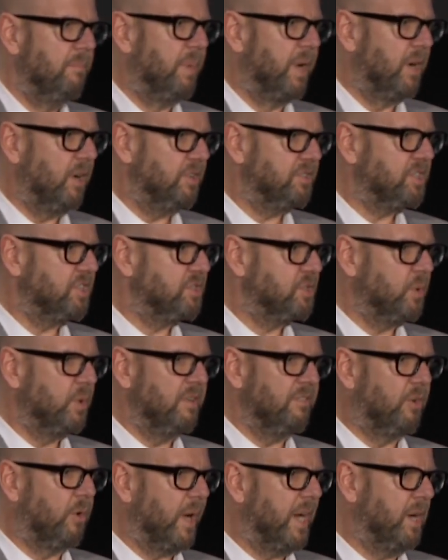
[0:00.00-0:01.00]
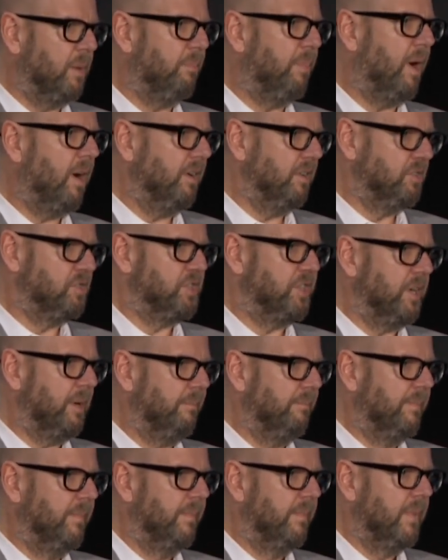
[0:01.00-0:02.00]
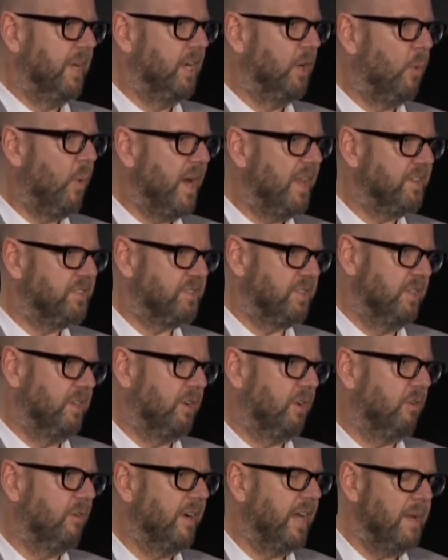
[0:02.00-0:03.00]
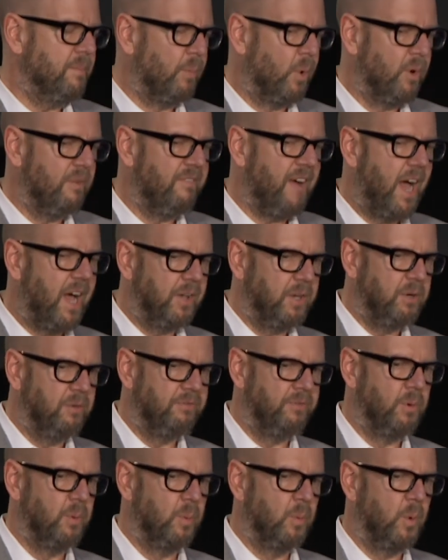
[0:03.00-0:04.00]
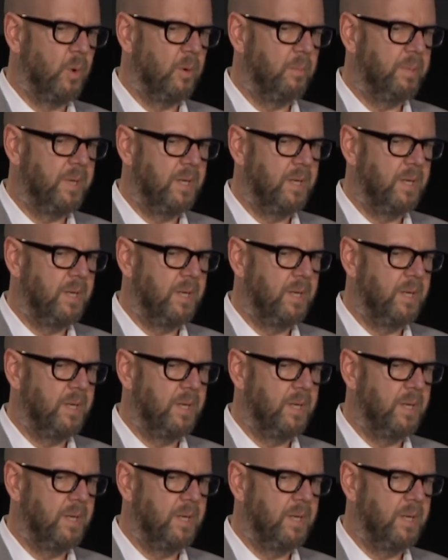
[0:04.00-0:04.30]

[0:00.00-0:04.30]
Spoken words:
but also sort of greater partnership in a way that's going to create more value for more